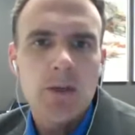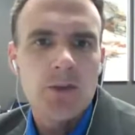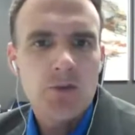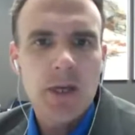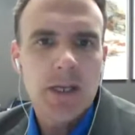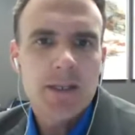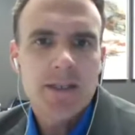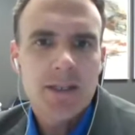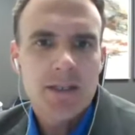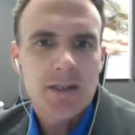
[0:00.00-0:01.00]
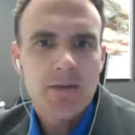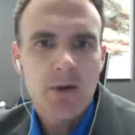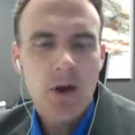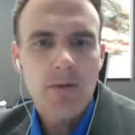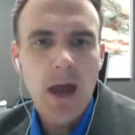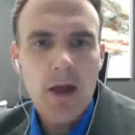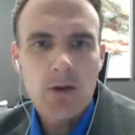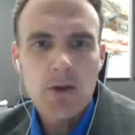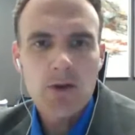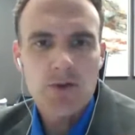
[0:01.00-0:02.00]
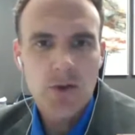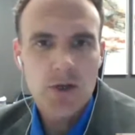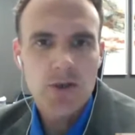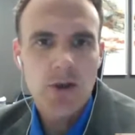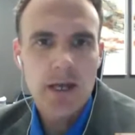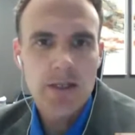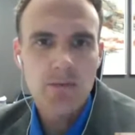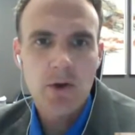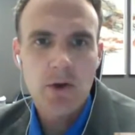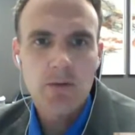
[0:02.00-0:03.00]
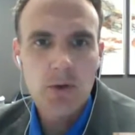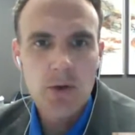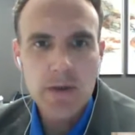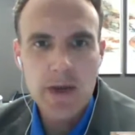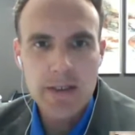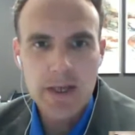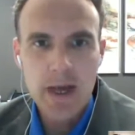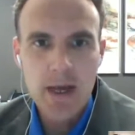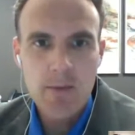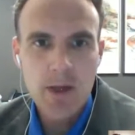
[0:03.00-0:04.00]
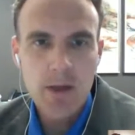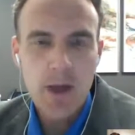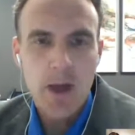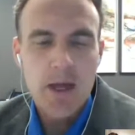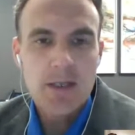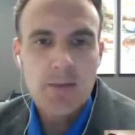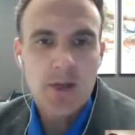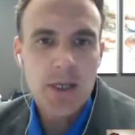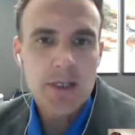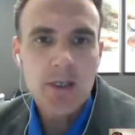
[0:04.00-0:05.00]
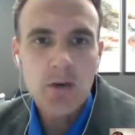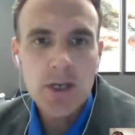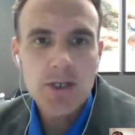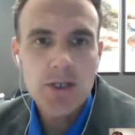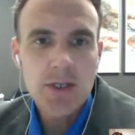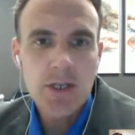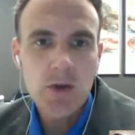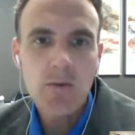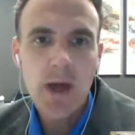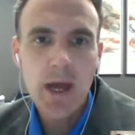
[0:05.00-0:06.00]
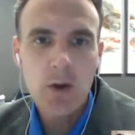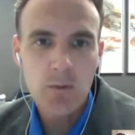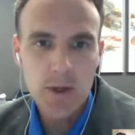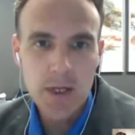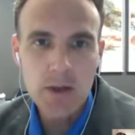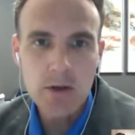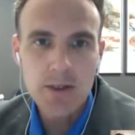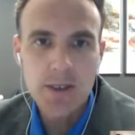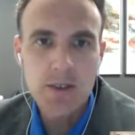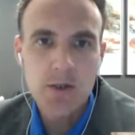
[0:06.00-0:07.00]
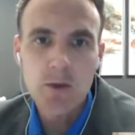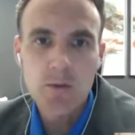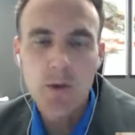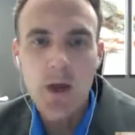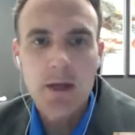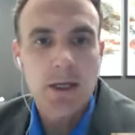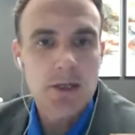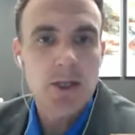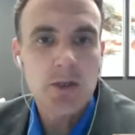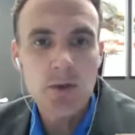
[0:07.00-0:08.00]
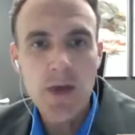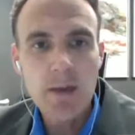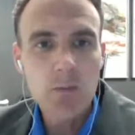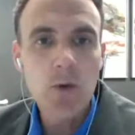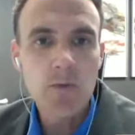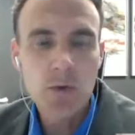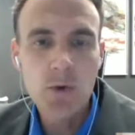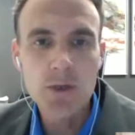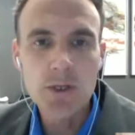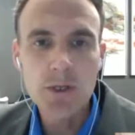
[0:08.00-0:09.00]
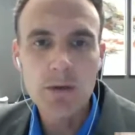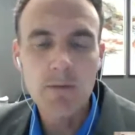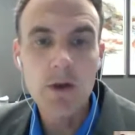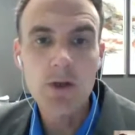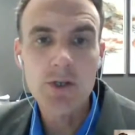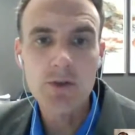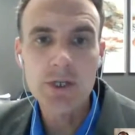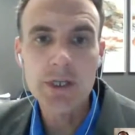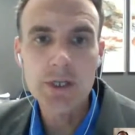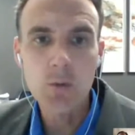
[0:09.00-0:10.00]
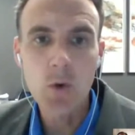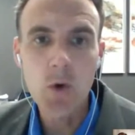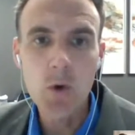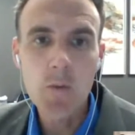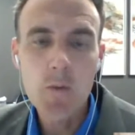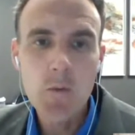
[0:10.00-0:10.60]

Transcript: to try to get a sense of, of how your structure has evolved during that time and, and some of the considerations that you've had over the years as you continue that move towards a, a very strategic role.